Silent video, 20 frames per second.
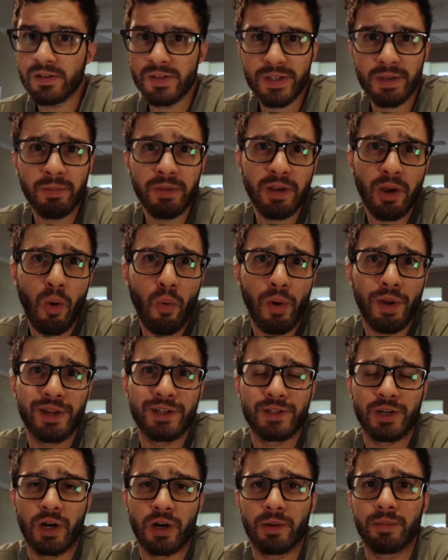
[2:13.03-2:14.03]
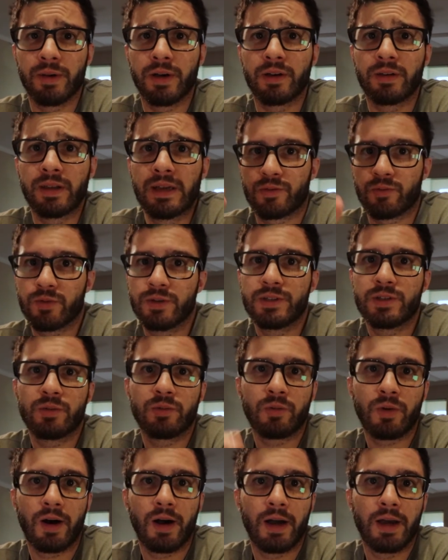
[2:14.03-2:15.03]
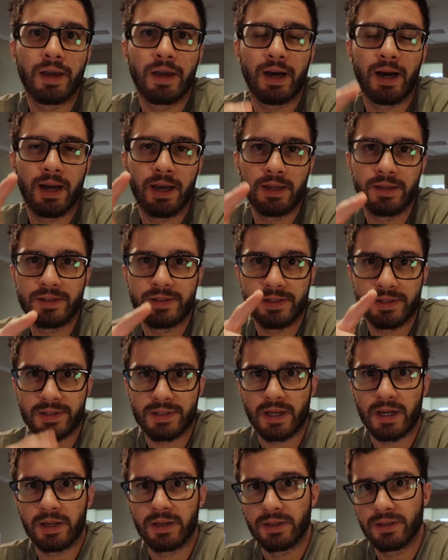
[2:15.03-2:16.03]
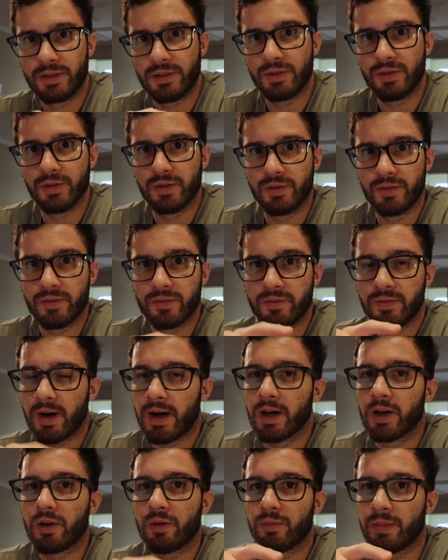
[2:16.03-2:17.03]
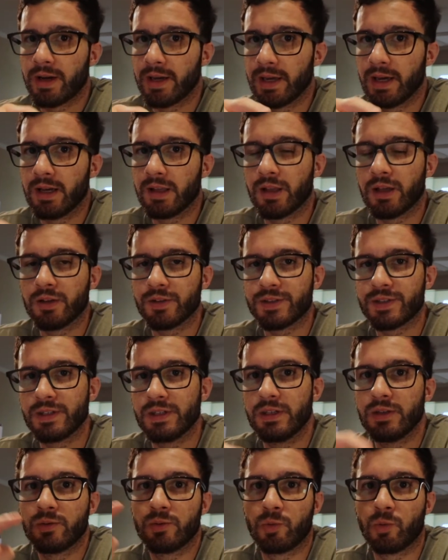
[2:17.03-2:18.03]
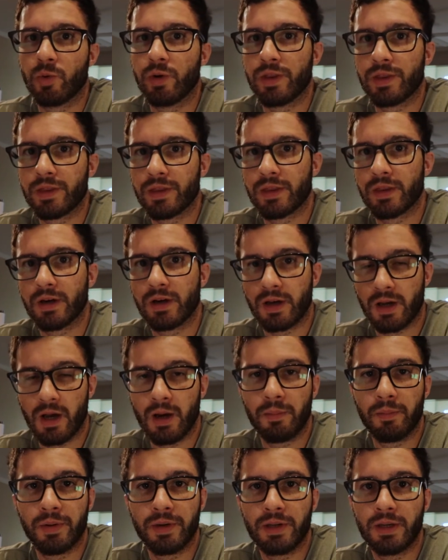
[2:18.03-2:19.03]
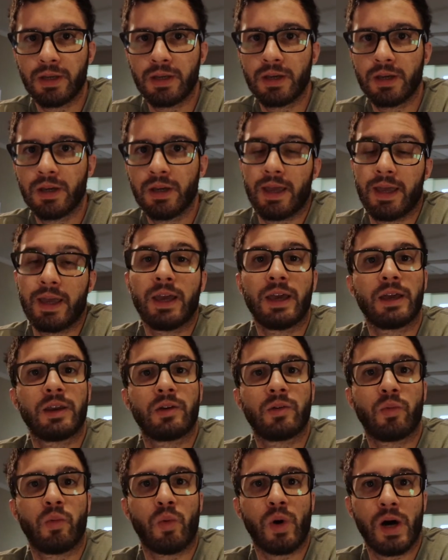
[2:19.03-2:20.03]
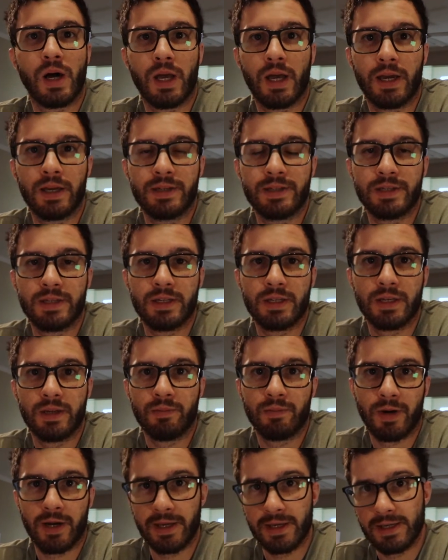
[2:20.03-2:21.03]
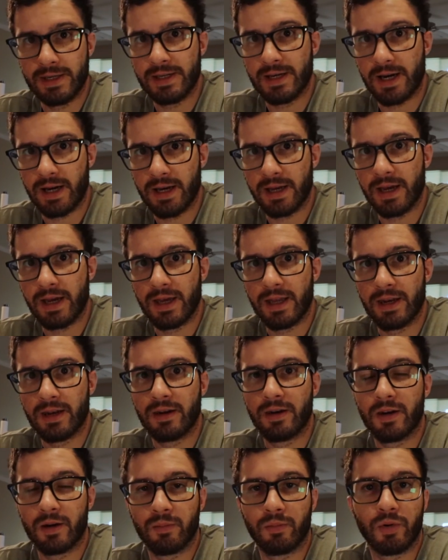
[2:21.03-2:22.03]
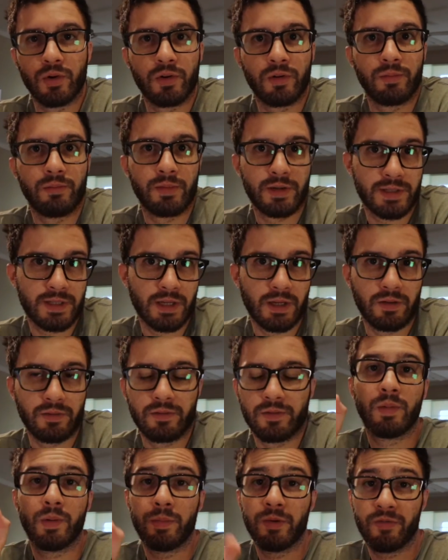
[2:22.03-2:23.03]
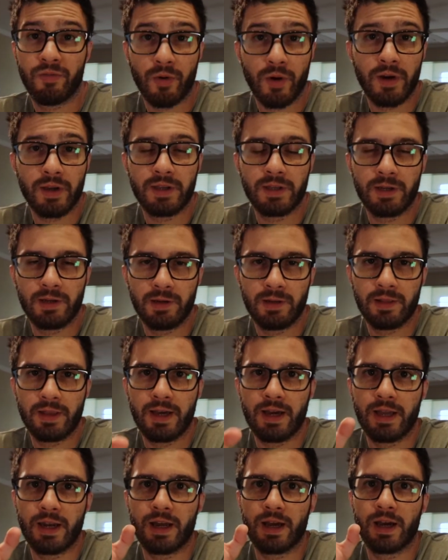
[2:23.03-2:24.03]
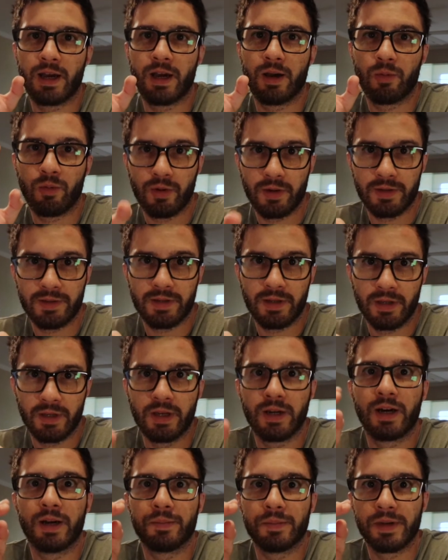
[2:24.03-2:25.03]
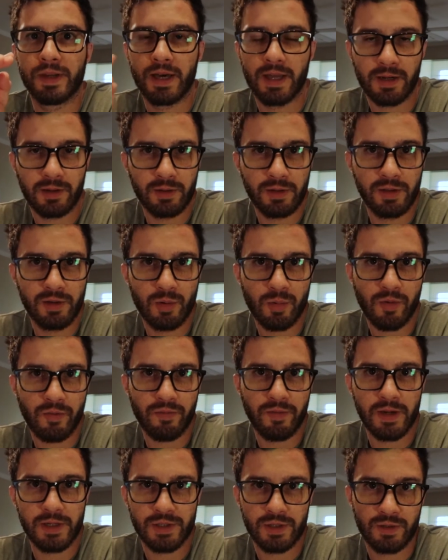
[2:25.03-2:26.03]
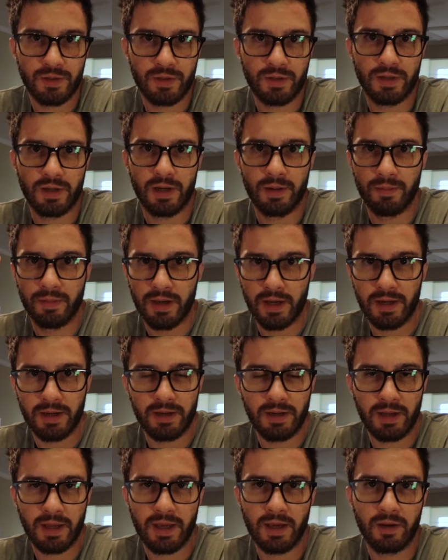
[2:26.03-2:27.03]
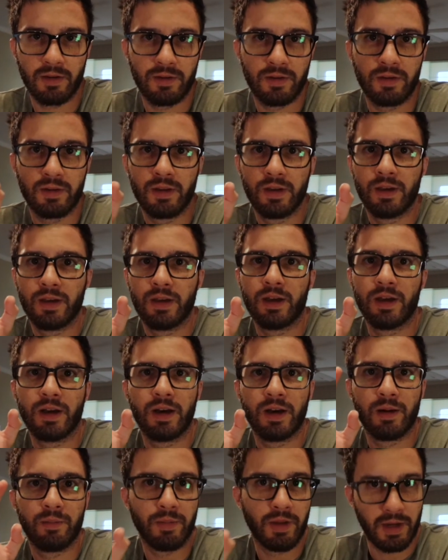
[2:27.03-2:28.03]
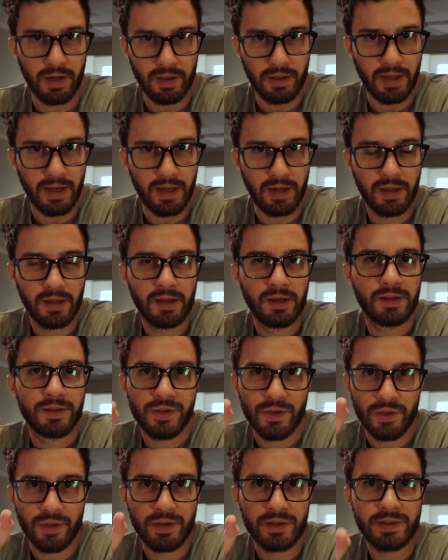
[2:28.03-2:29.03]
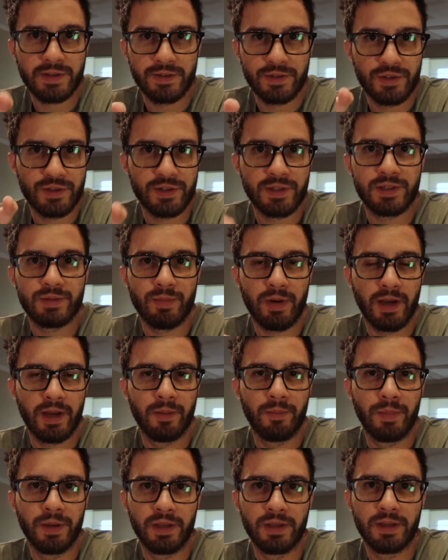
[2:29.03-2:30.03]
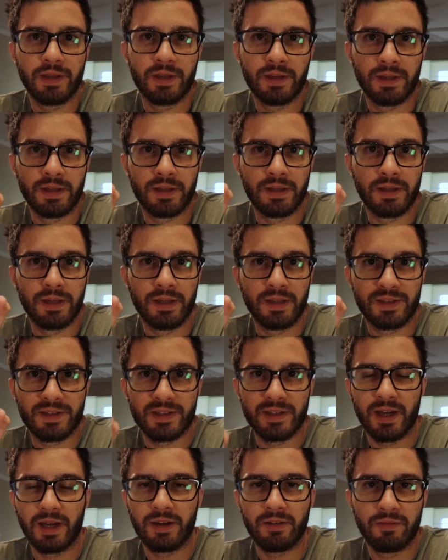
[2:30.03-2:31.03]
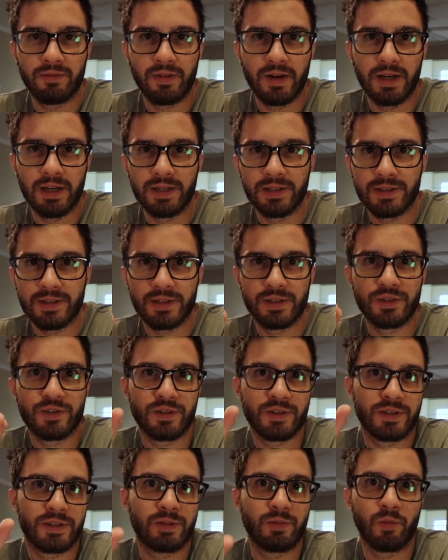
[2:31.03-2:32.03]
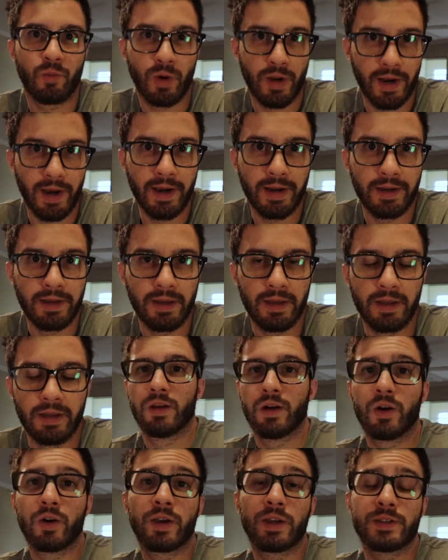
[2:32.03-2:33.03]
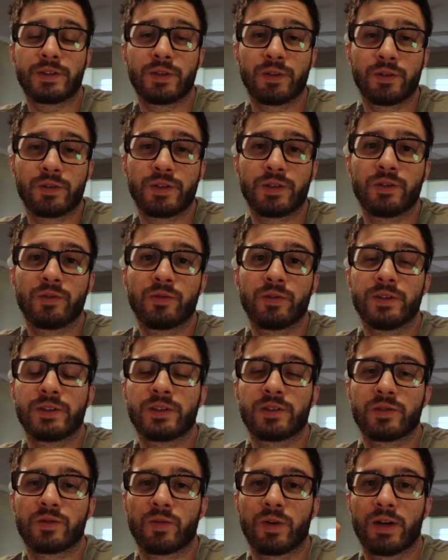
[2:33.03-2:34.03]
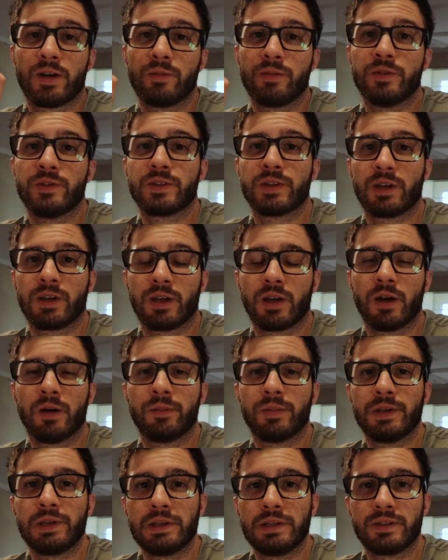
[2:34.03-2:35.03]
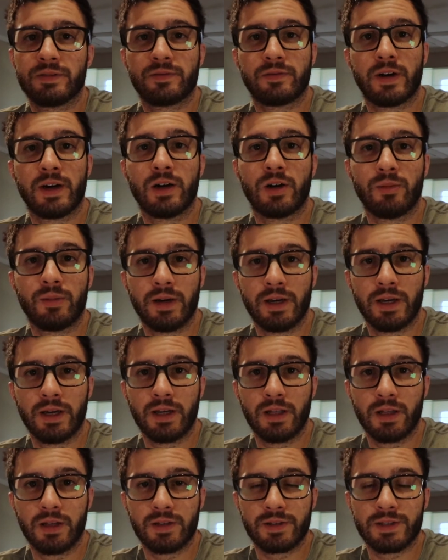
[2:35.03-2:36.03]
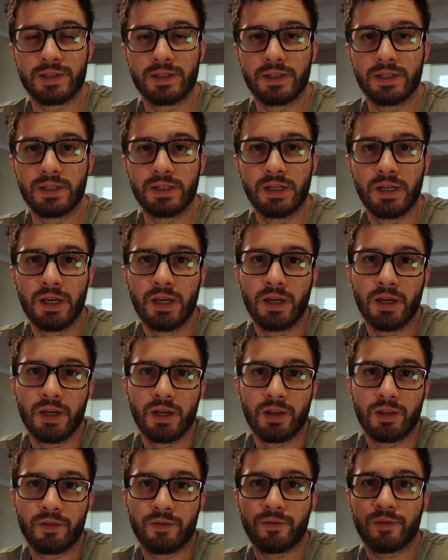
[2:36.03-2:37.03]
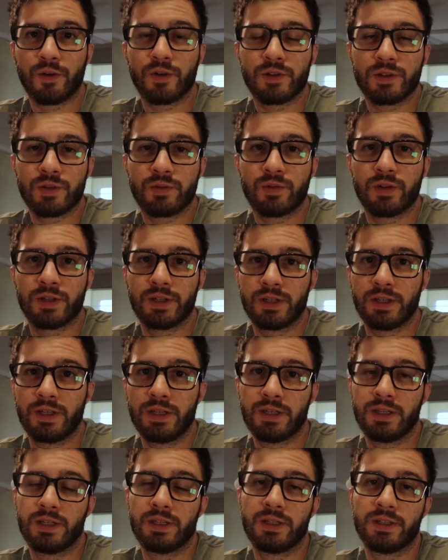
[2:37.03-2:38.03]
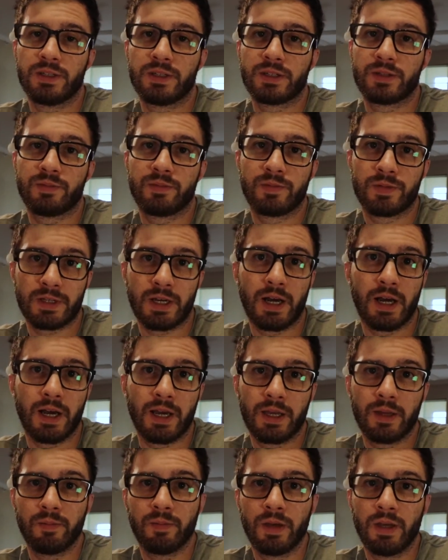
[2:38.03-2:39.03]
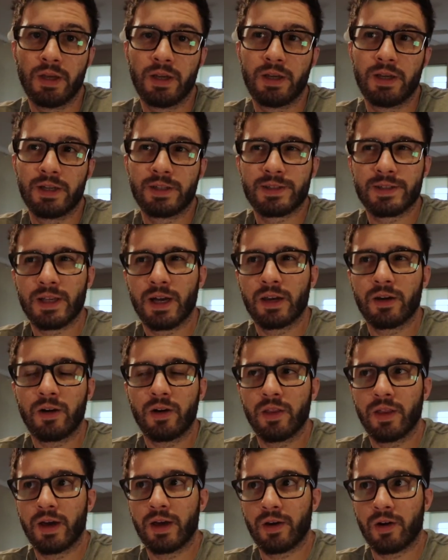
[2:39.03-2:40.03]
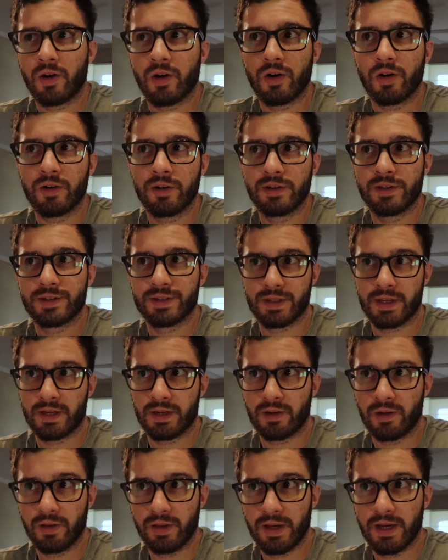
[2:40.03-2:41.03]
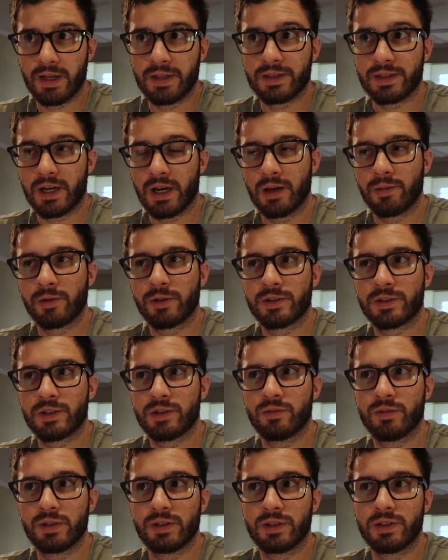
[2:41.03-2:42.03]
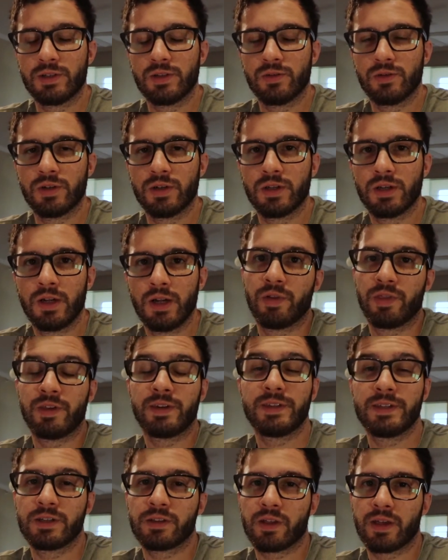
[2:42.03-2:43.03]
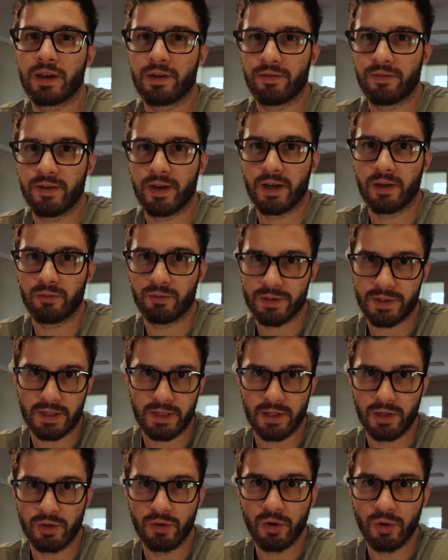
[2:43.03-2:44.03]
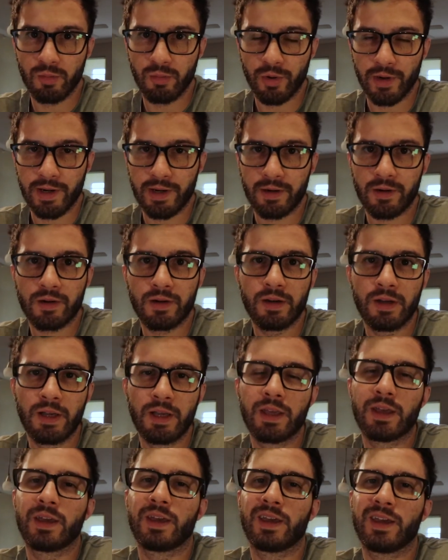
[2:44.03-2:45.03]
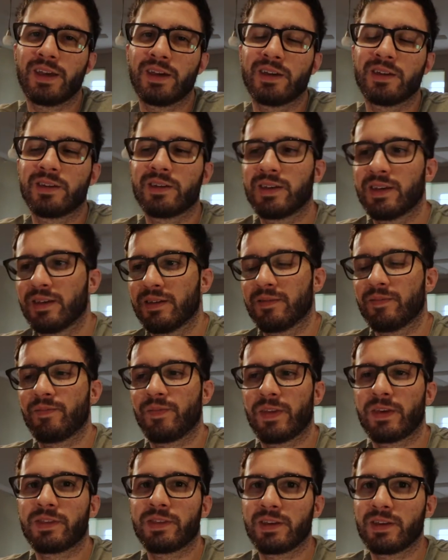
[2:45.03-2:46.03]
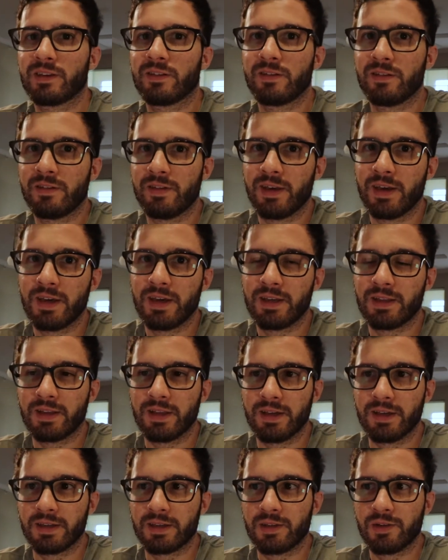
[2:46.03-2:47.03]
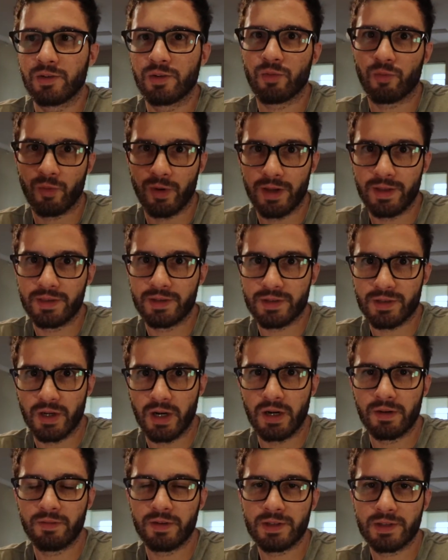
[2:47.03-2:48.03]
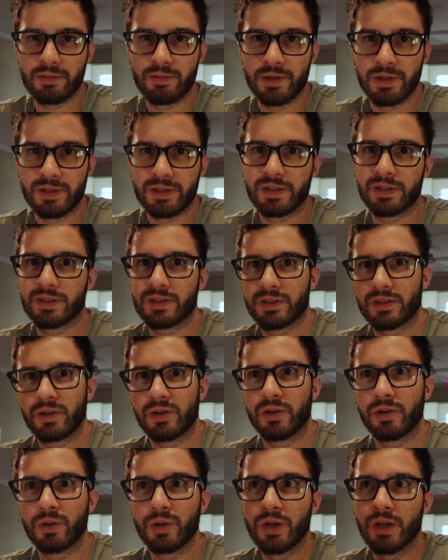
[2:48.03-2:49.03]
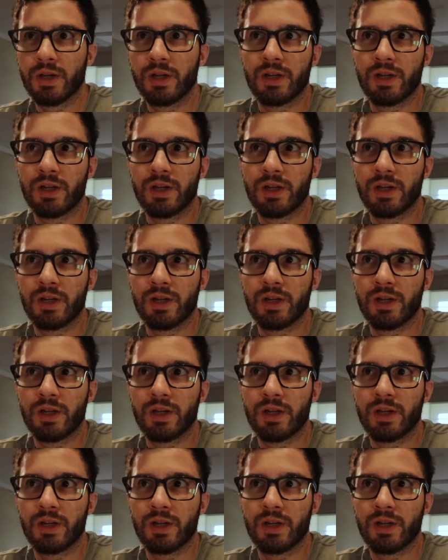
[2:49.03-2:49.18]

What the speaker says: Something I want to talk about, the reason why I decided to file my LLC with a company and why I did my EIN number myself. But before I get into that, I want to tell you I'm not a legal professional, I'm not an accountant, I'm none of that. So this is just my opinion. It's not advice, it's just what I did. Okay, so there's 2 reasons why I'm using a company to file my LLC. The first one is time. It's not all that hard and it's not all that time consuming to do it, but the deal that I found was like a no-brainer. And at the end of the day, like, you can write this off as a business, so